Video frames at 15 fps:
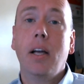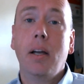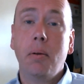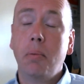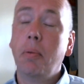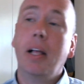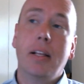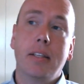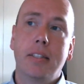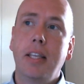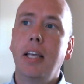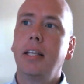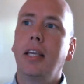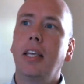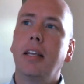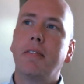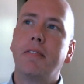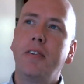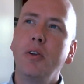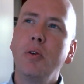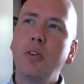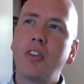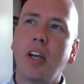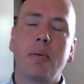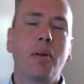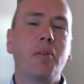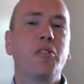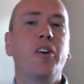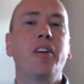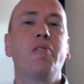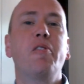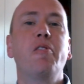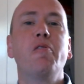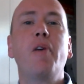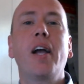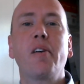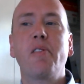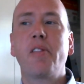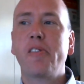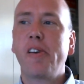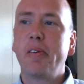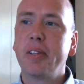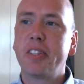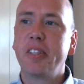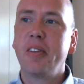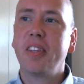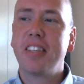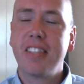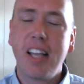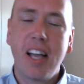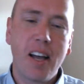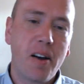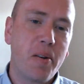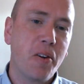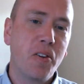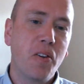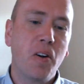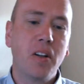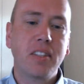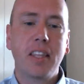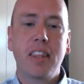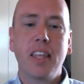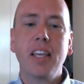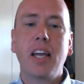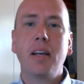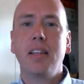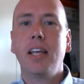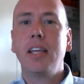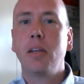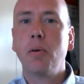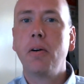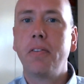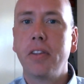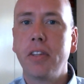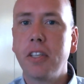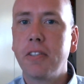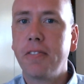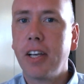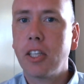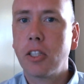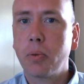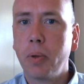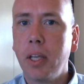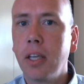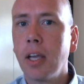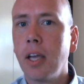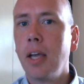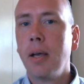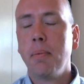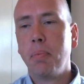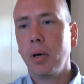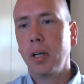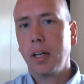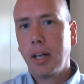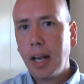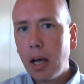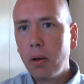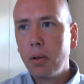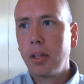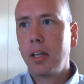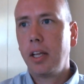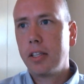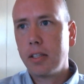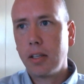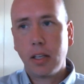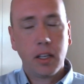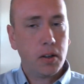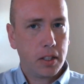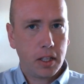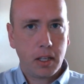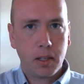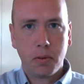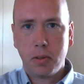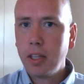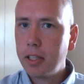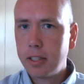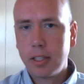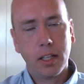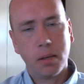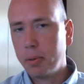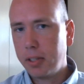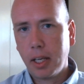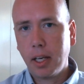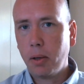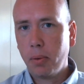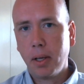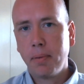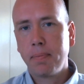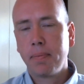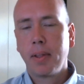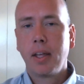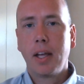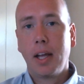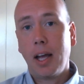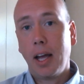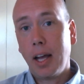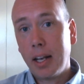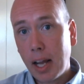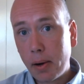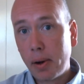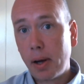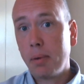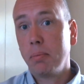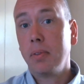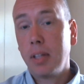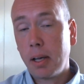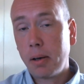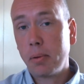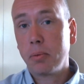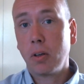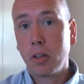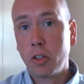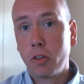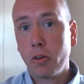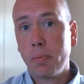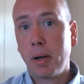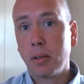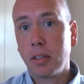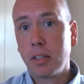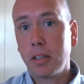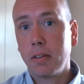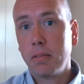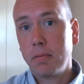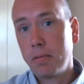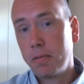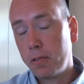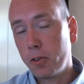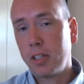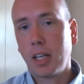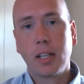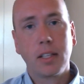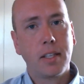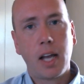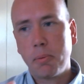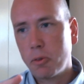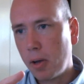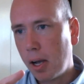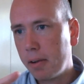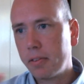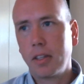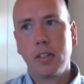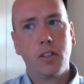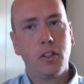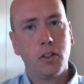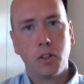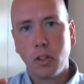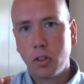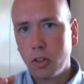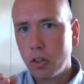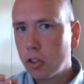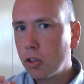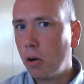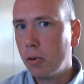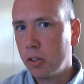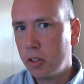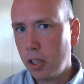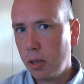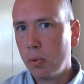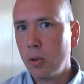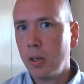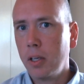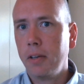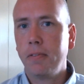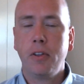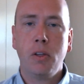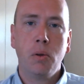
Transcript: well, certainly in future, I'm trying to work out whether I will do this now or not. I think I'll let you off on this first week, but now that it was in the syllabus anyway, and now I'm talking to you about it for a second time. So after this, you'll just score a 0 if